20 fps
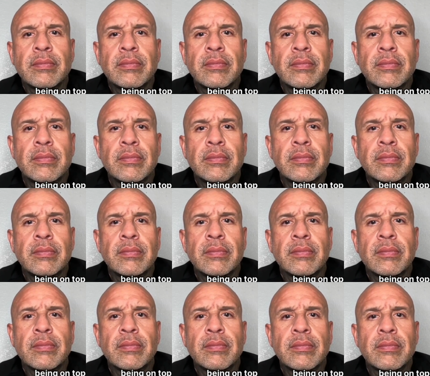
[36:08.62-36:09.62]

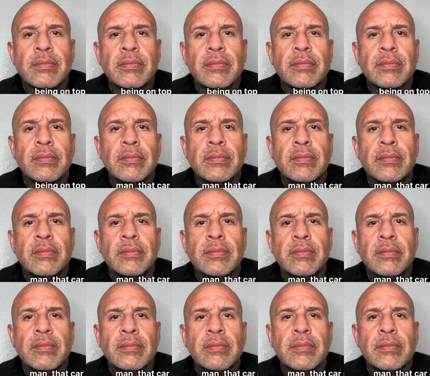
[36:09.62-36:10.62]

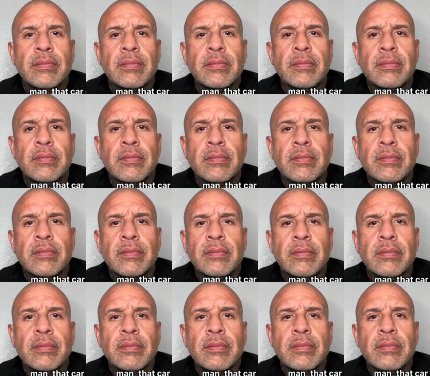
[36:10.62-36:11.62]

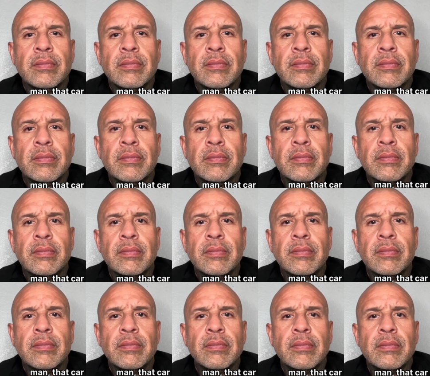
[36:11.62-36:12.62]

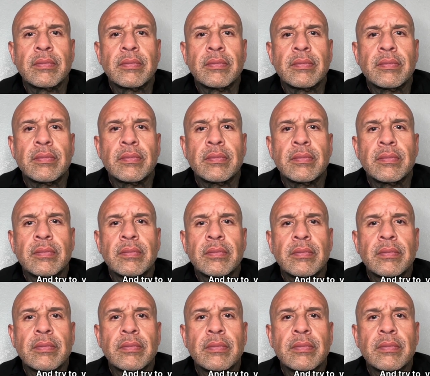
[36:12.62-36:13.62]

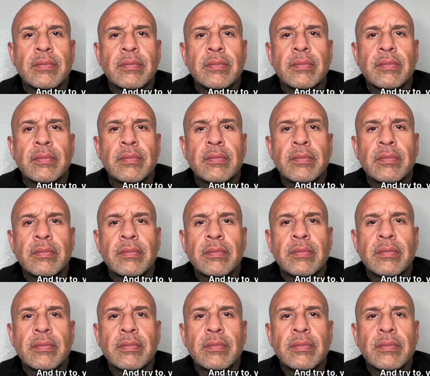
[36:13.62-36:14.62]

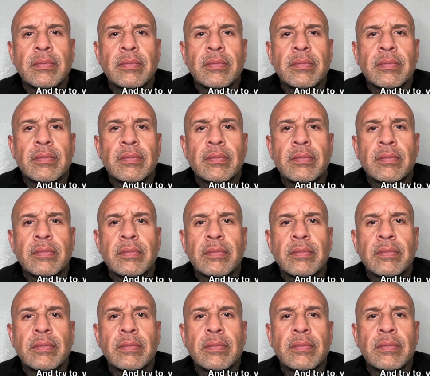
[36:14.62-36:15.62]

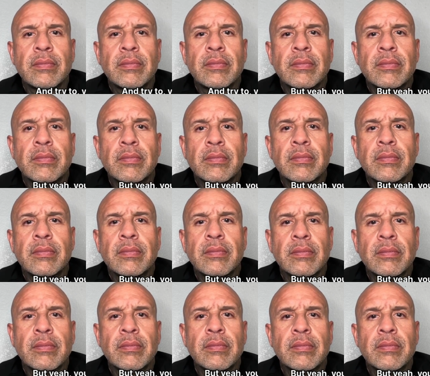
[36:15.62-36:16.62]
No words are spoken by the person on screen.